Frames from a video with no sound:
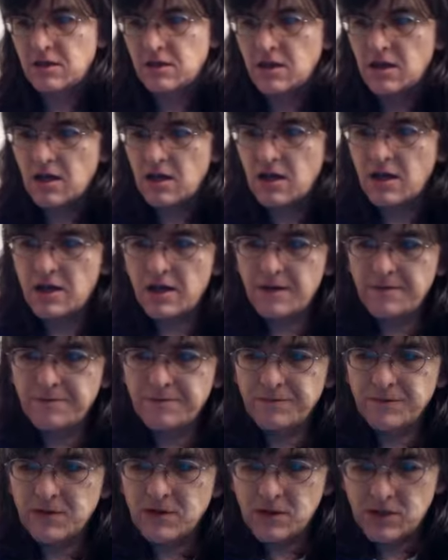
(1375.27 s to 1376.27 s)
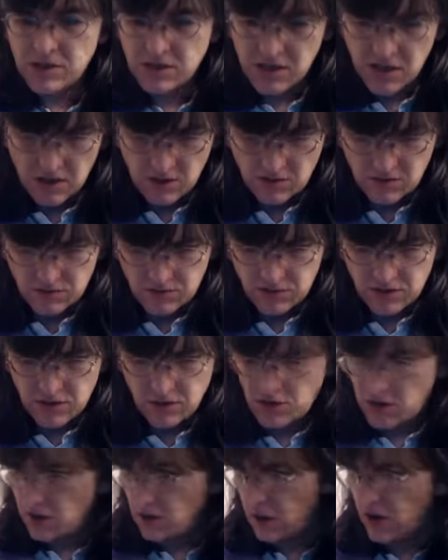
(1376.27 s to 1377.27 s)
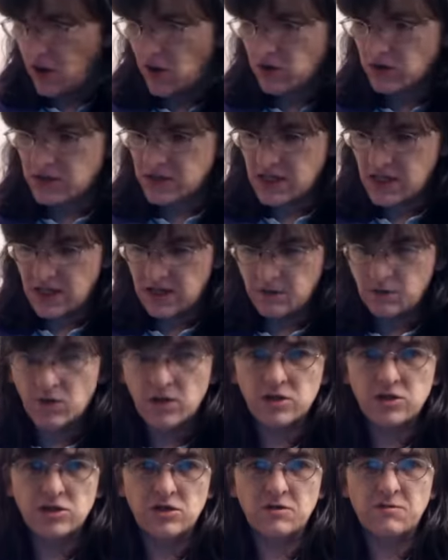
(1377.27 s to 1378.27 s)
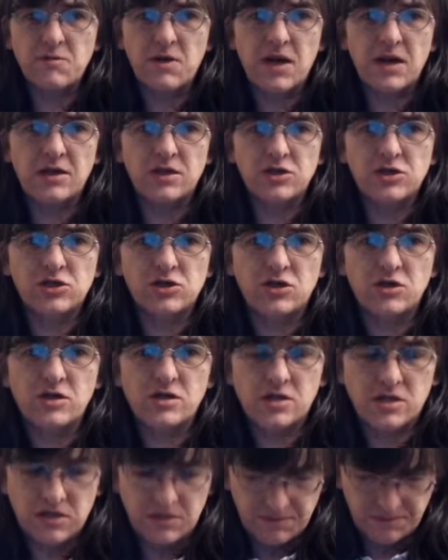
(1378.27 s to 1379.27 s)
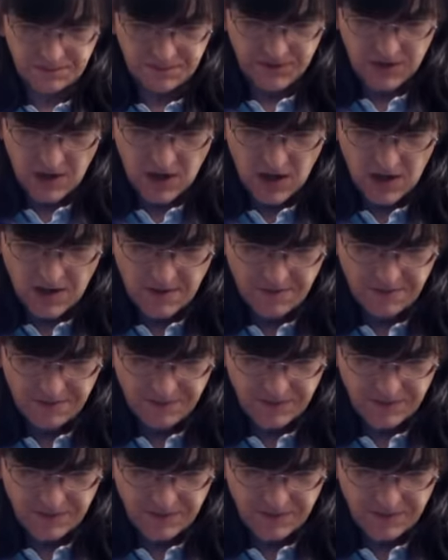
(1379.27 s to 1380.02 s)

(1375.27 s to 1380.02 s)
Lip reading: 3 letters for you. FUN. Take care. Bye bye.